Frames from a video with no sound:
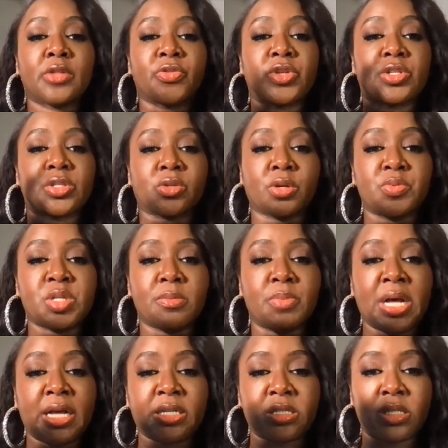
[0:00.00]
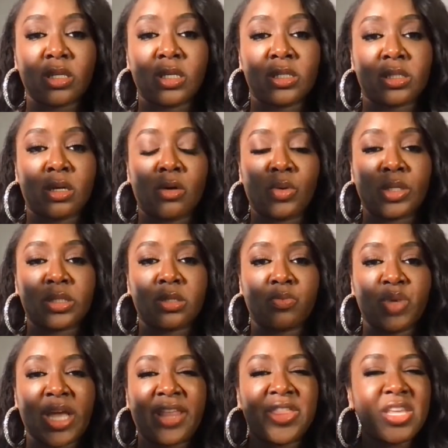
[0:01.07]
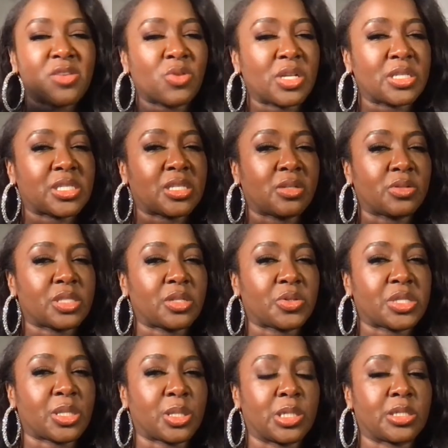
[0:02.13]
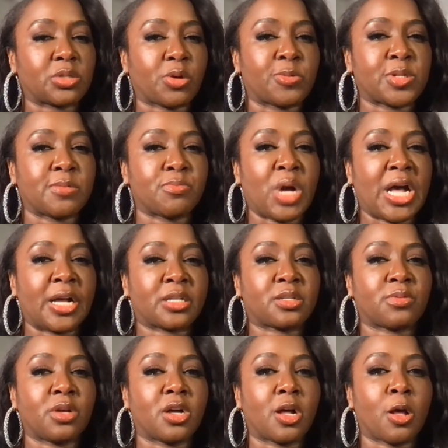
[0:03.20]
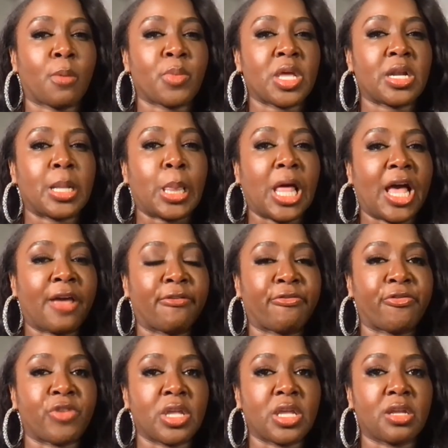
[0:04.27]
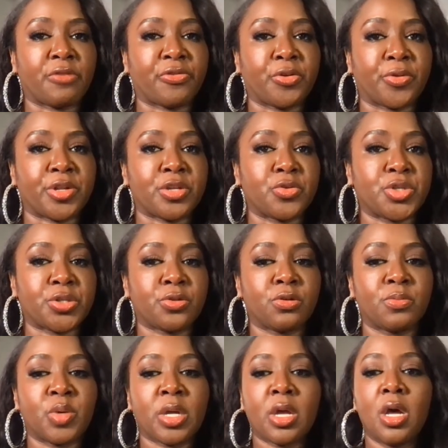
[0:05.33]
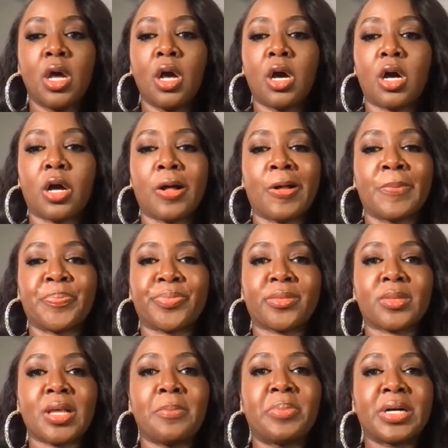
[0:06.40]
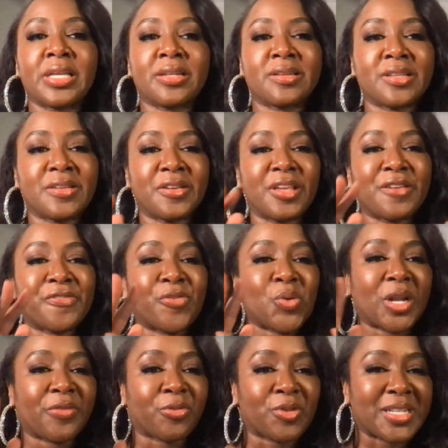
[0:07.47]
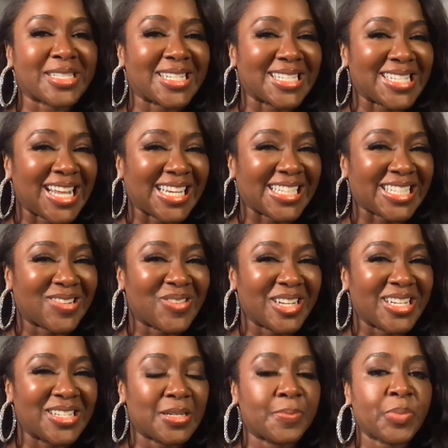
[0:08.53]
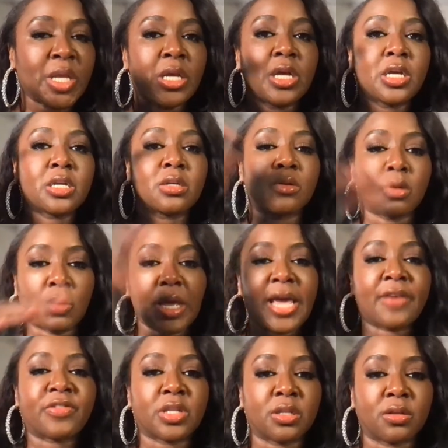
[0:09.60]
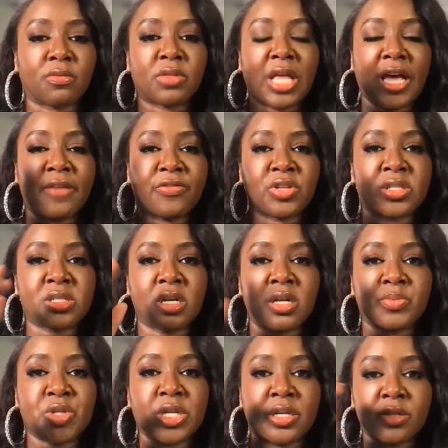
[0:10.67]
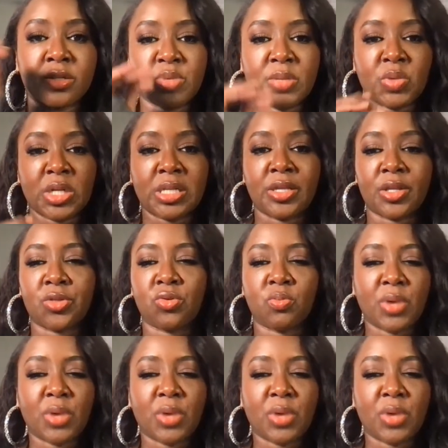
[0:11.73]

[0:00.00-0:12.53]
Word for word: The description box is going to be, I think you can still, still see the description box um, in a live feed if you're on YouTube. Um, but if for whatever reason it's not showing up, you know, after the live is um, done, you'll be able to click through.